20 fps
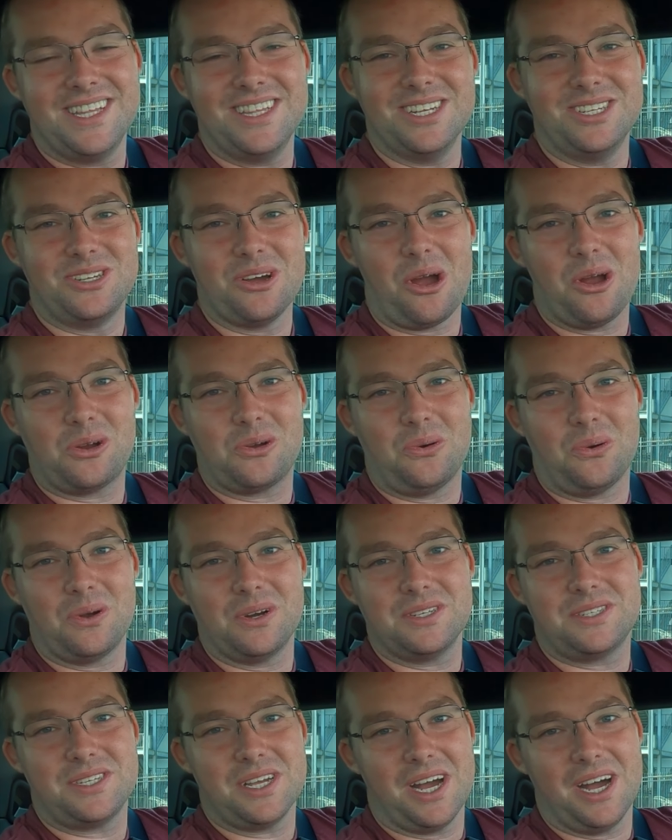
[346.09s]
the Dark
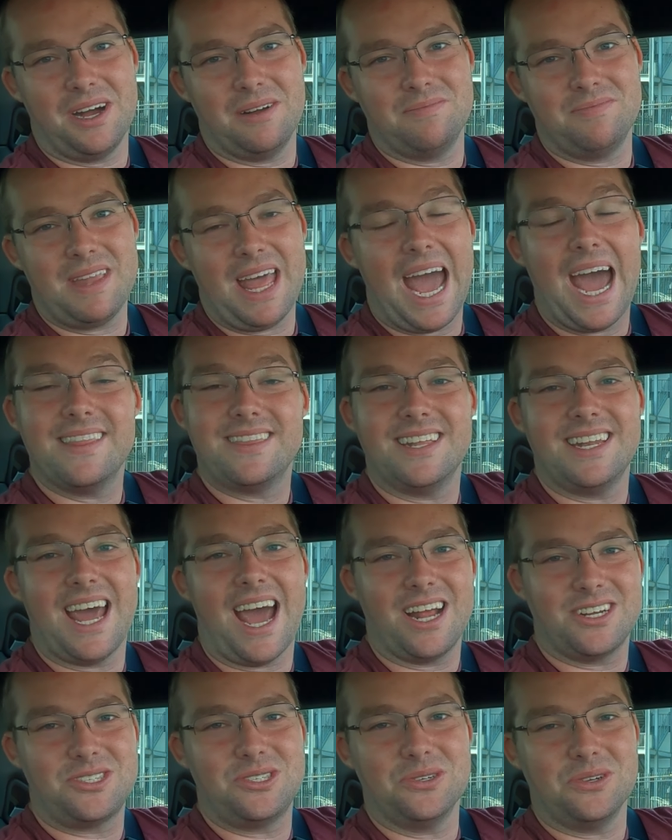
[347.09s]
Horse at the
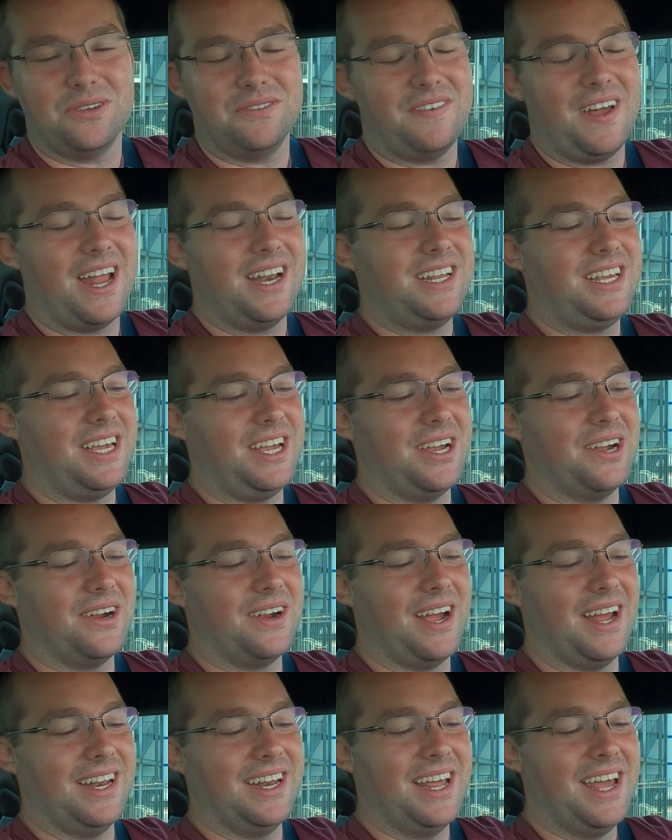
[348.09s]
national event
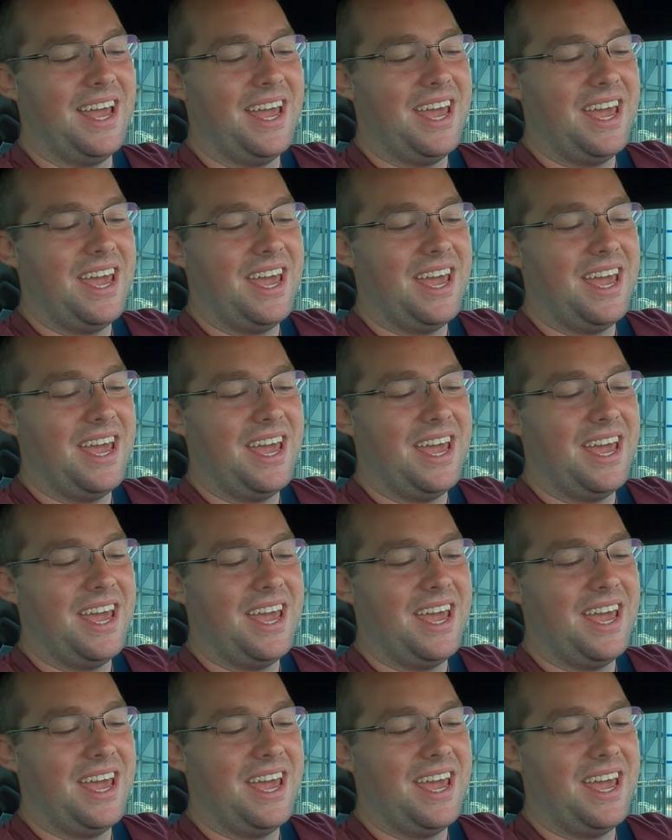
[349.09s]
here, and